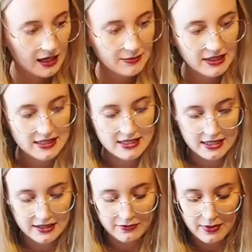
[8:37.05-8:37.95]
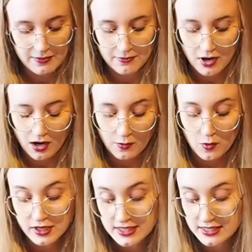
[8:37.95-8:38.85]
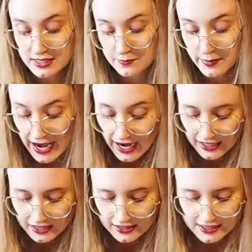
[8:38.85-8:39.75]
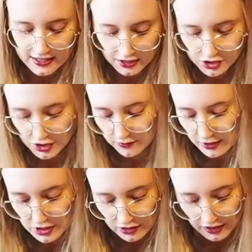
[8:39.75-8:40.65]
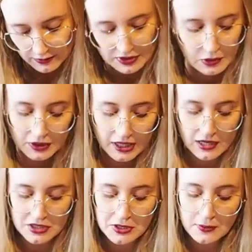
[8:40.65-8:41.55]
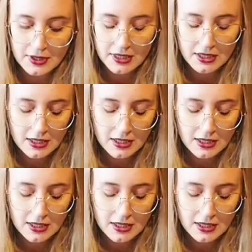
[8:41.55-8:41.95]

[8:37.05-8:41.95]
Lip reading: might see if my mom wants this back because I think she originally was holding on to it.